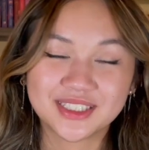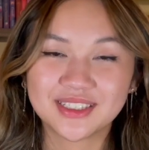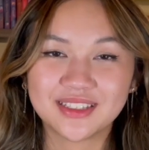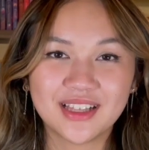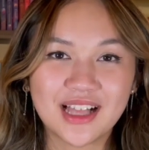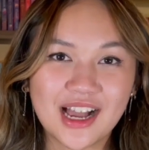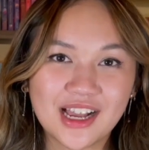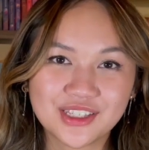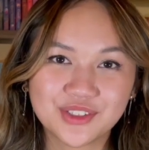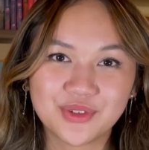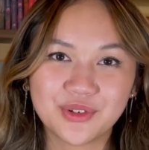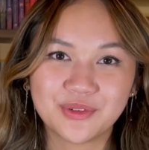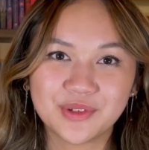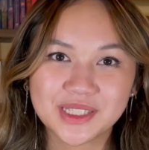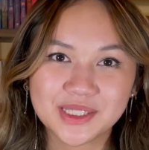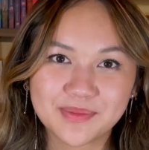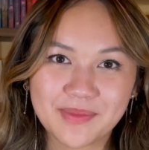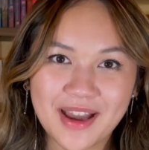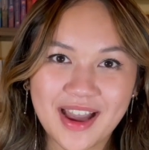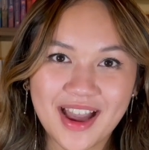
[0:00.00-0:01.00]
the last one
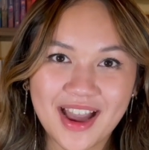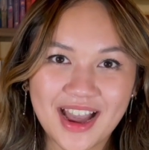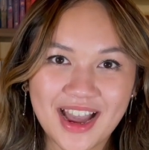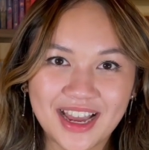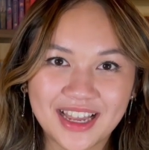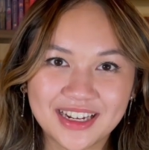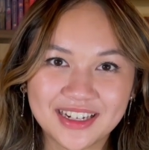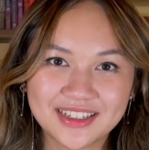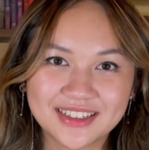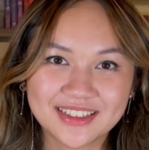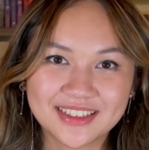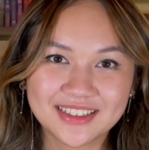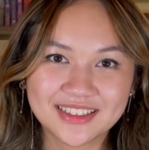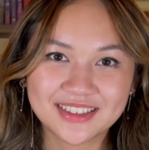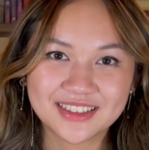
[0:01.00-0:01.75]
was bad.